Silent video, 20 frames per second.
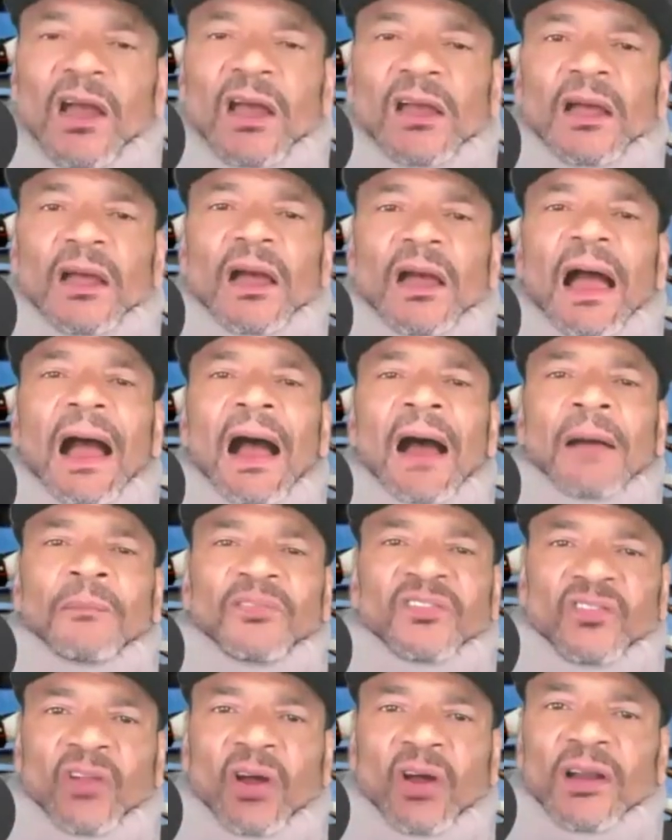What? what?
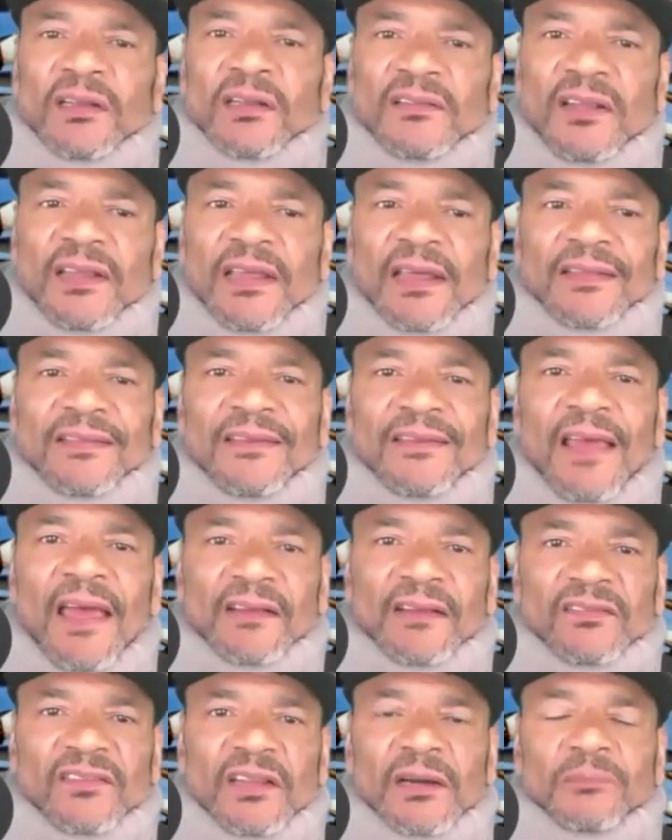I'm starting to get
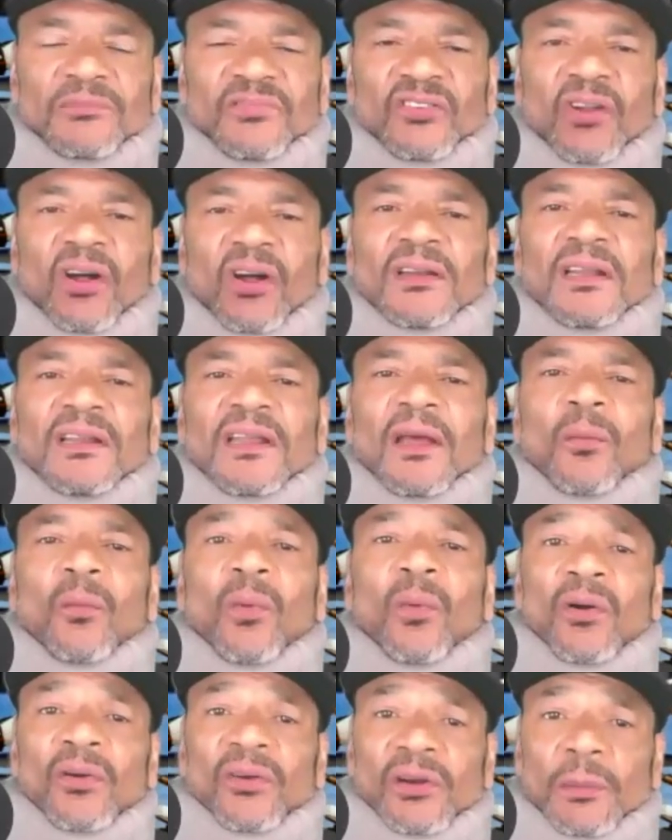texts that I'm starting to
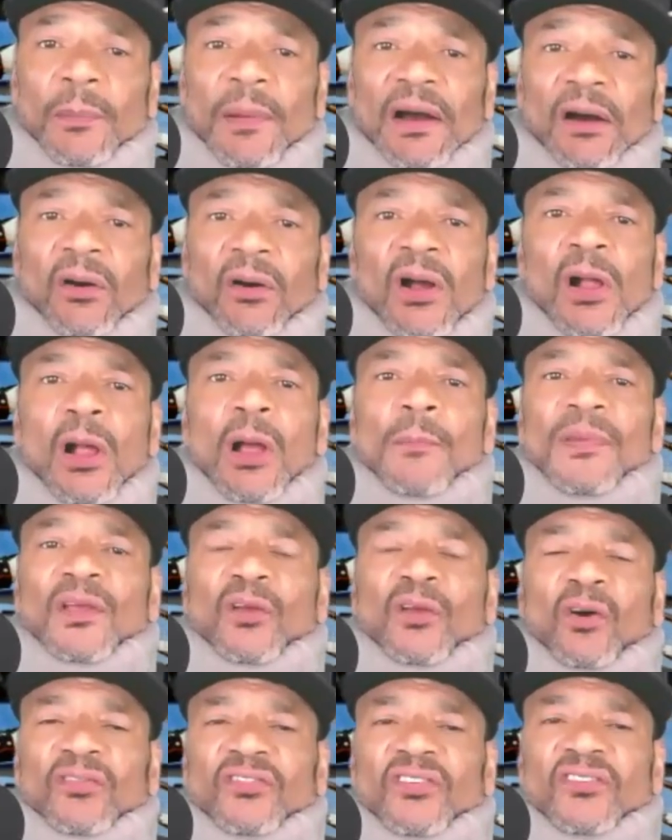get worried about
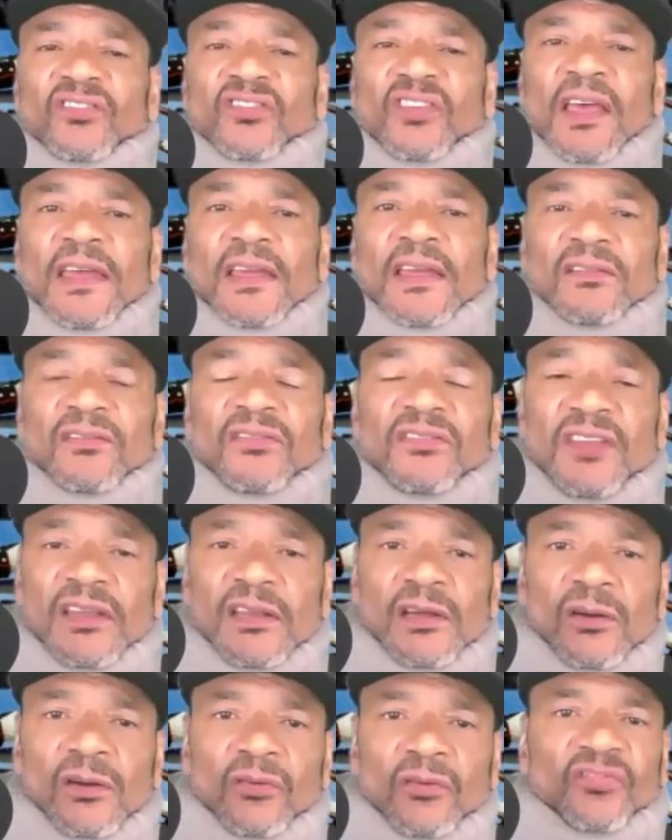because it's saying,
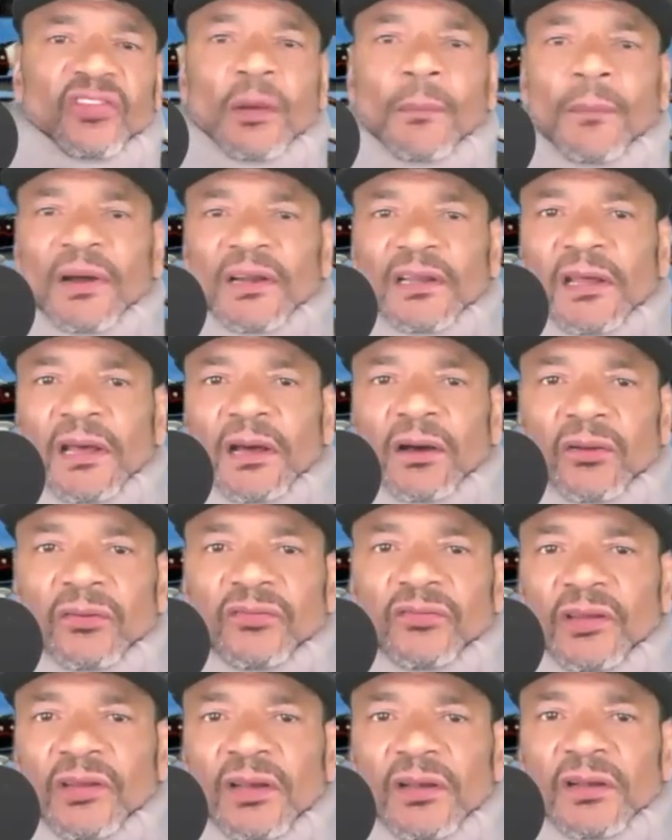Dear somebody
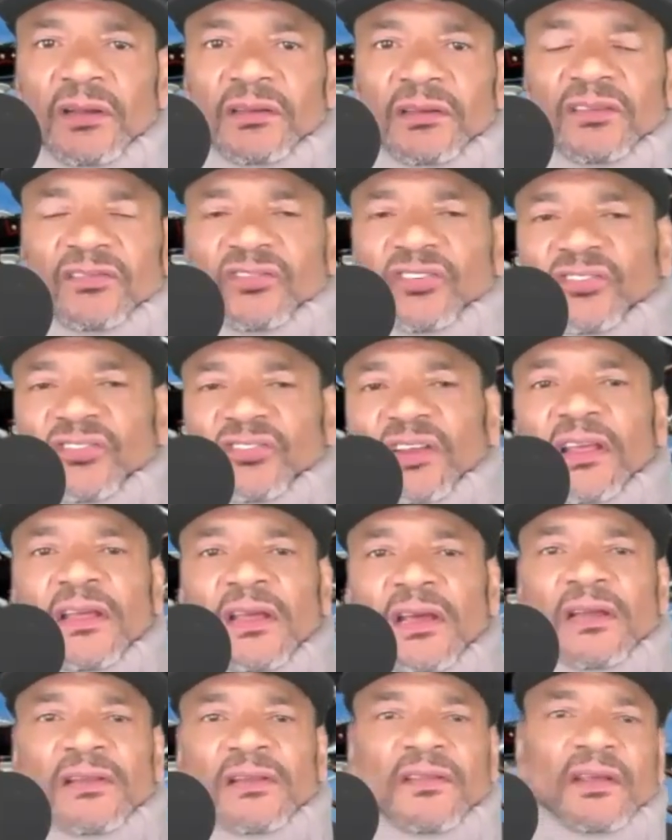else, let's just
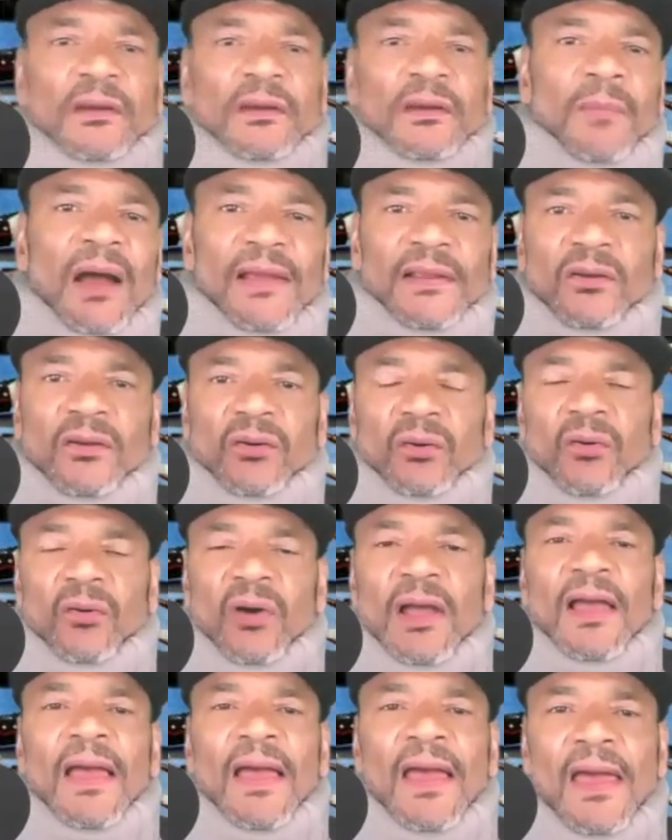say, Dear
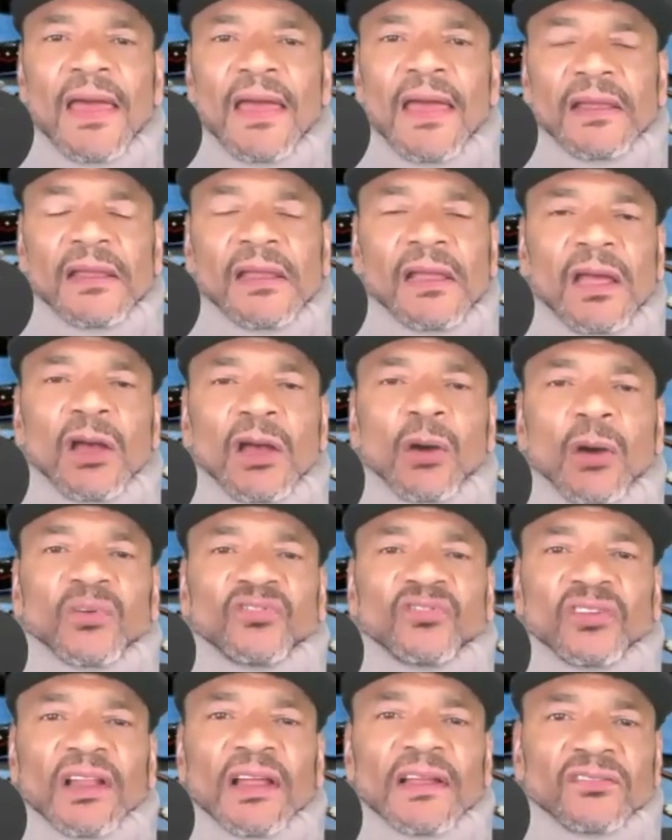Michael, hey,
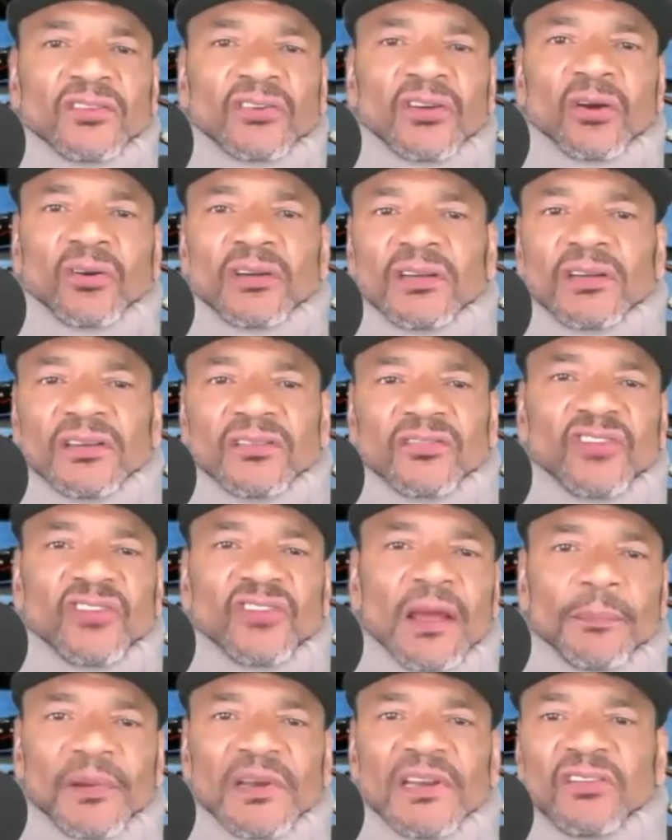would you like to go to this
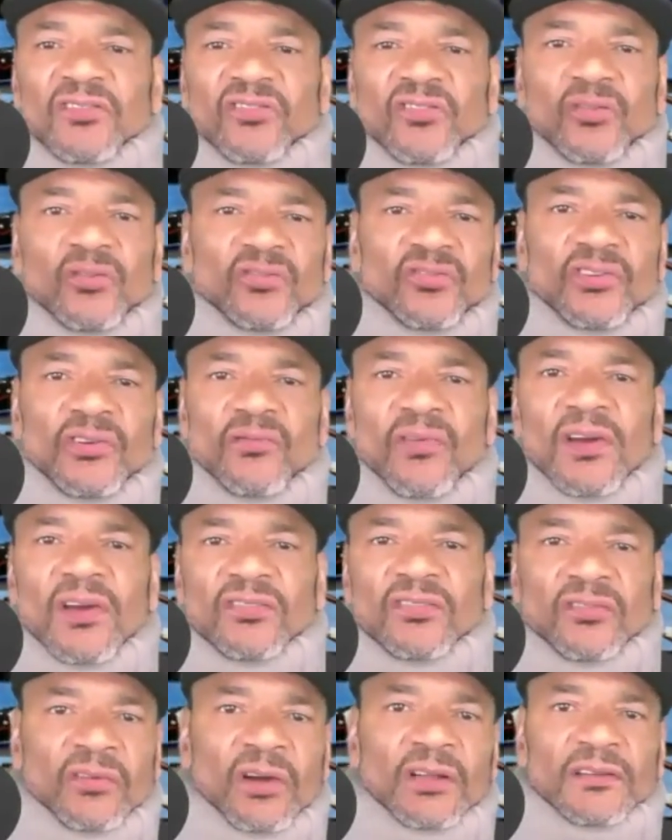Japanese sushi
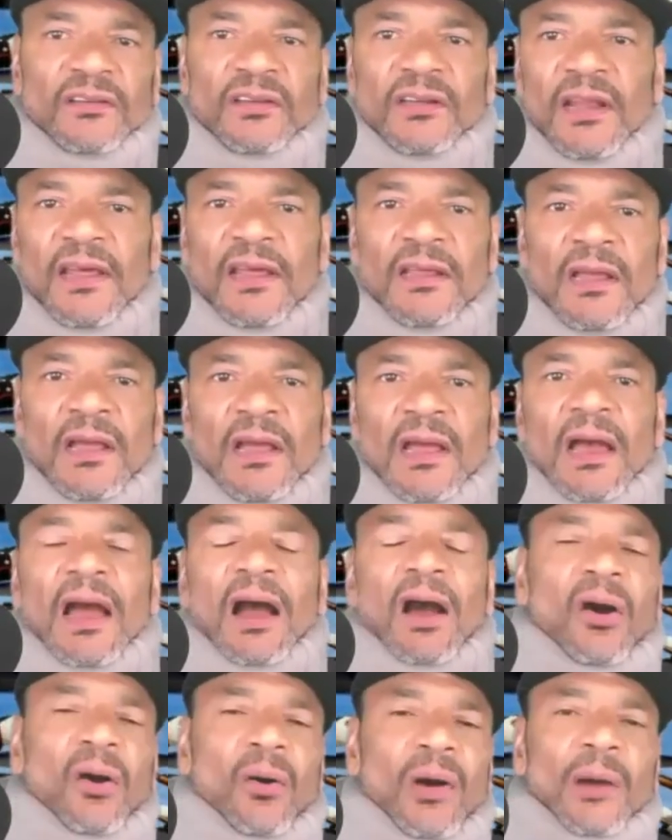restaurant today?
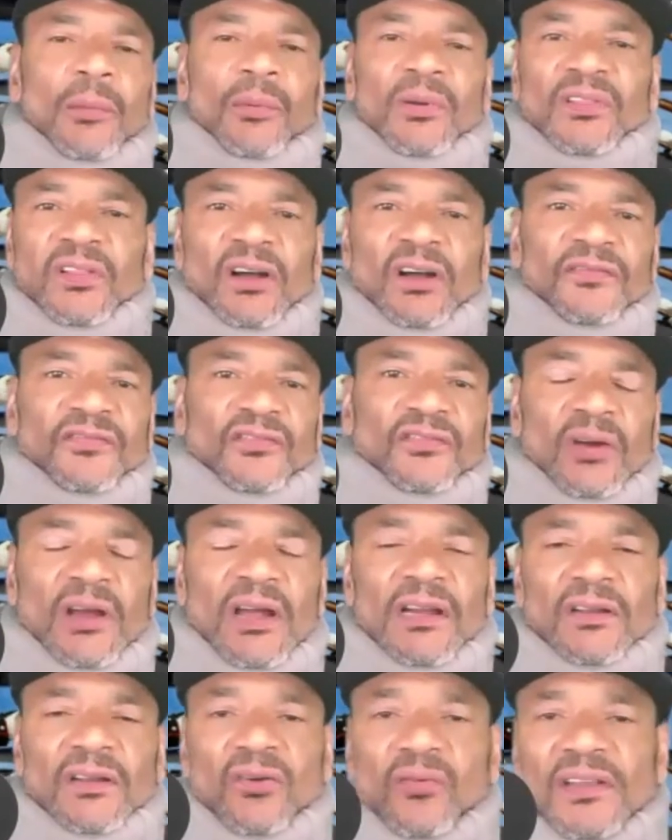Oh, I would love to.
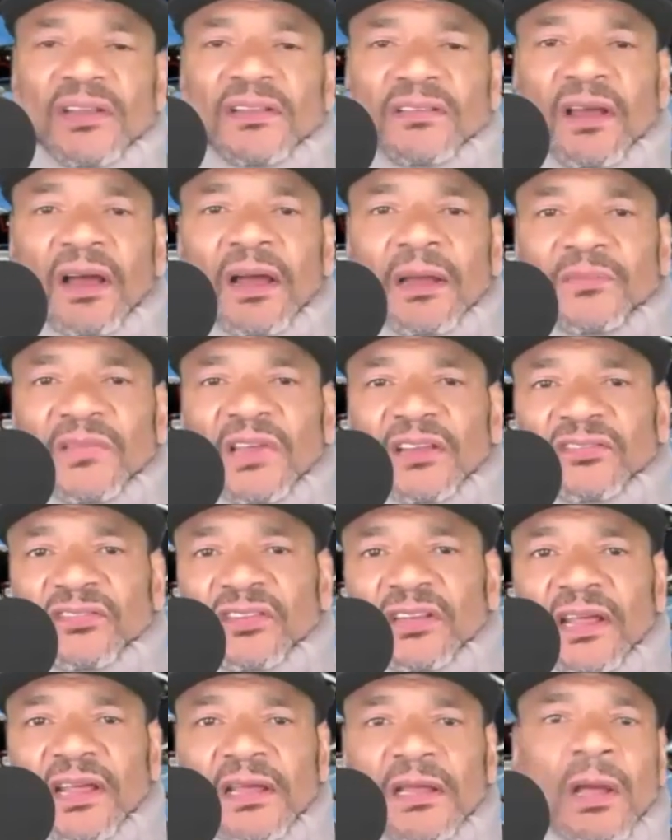Had a great time
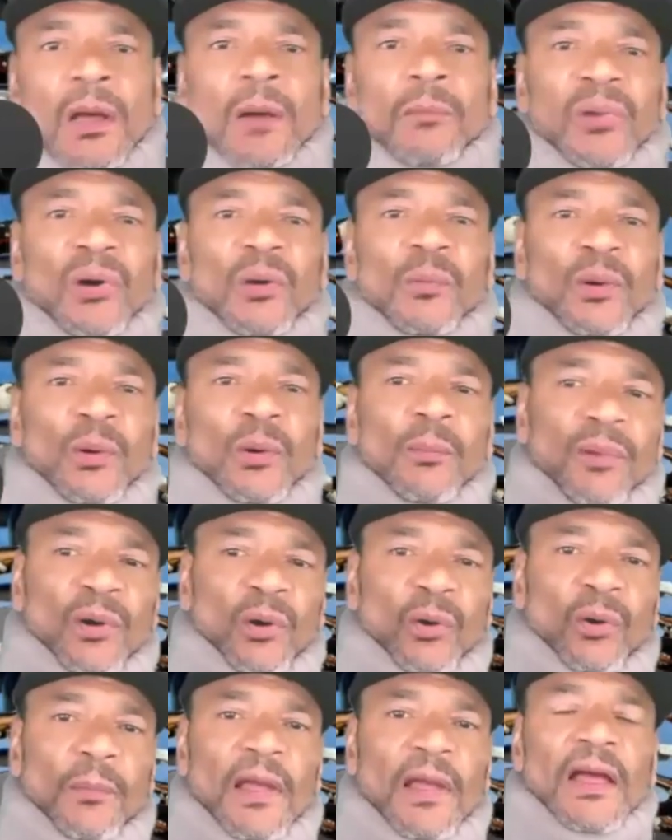yesterday. Boom, boom,
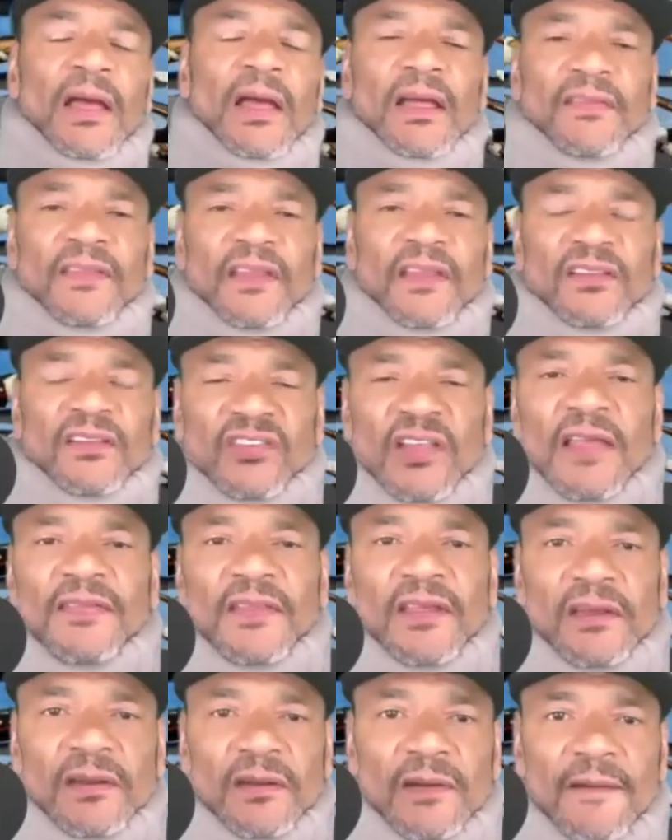boom. And they
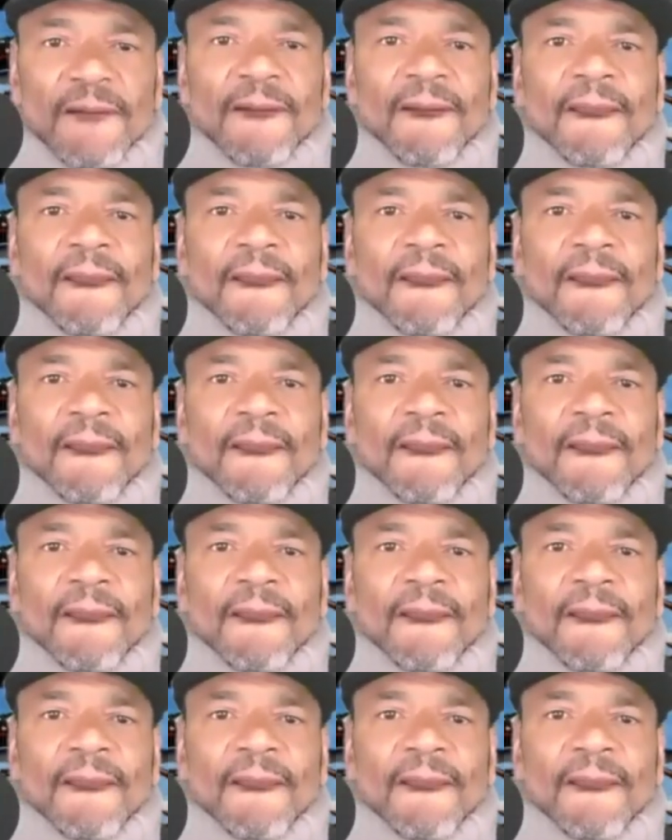send it.